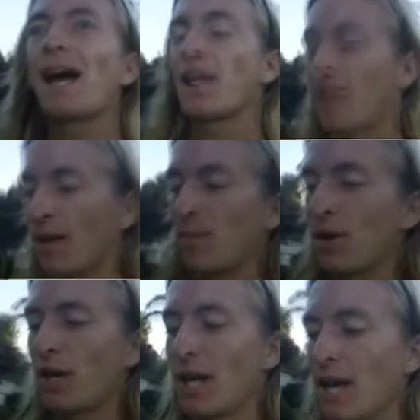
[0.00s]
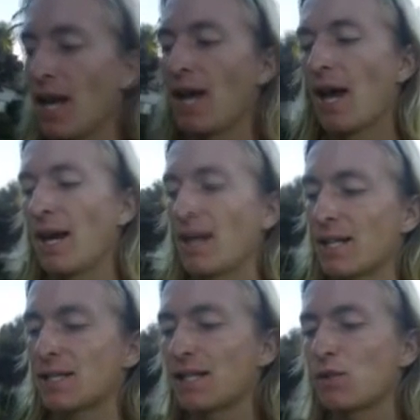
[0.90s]
out of the community, and it
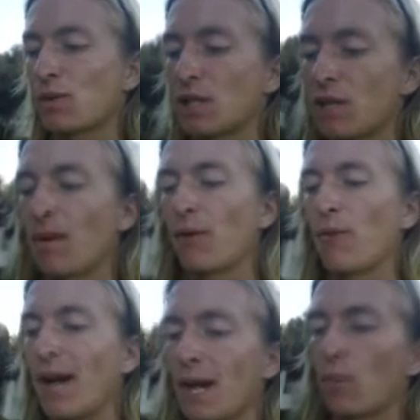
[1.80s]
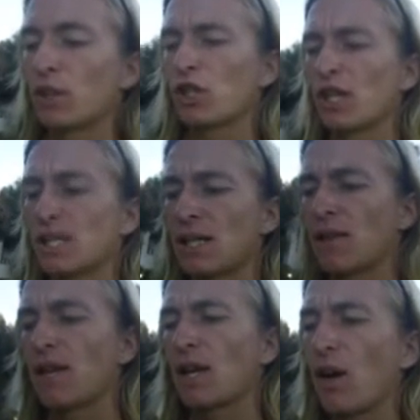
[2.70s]
is this one to my right, which is
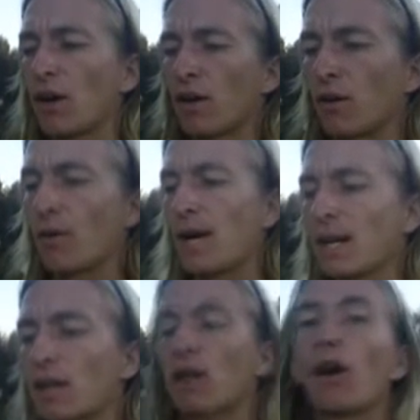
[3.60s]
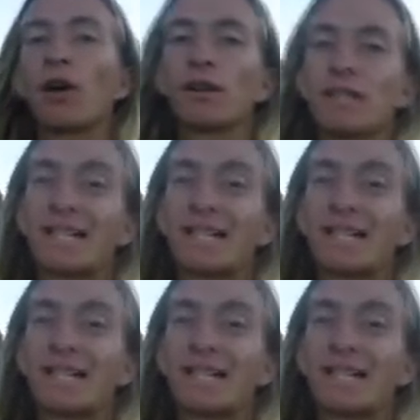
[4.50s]
the garden, correct? The garden